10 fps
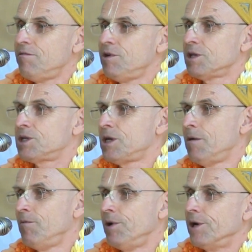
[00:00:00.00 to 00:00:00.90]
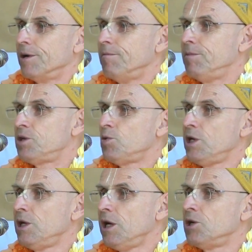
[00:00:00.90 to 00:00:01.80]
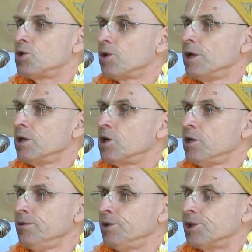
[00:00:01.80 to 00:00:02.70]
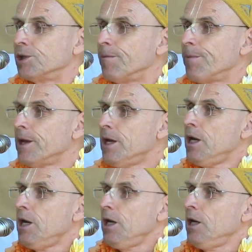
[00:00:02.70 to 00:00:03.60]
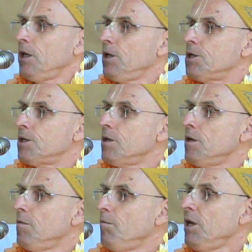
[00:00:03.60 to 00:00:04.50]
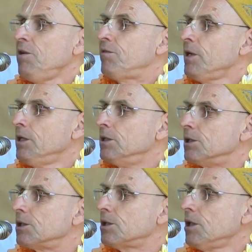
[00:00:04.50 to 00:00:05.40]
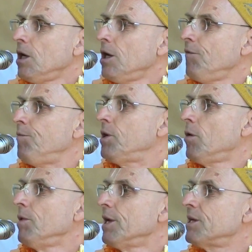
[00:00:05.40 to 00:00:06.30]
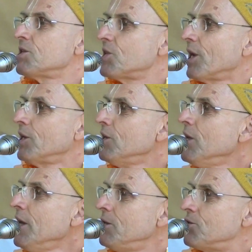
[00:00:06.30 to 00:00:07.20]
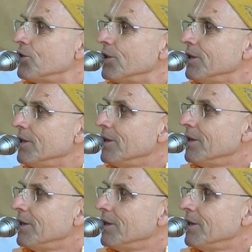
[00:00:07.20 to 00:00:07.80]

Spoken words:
We are somewhere between nature and culture. And many things have become like a second nature.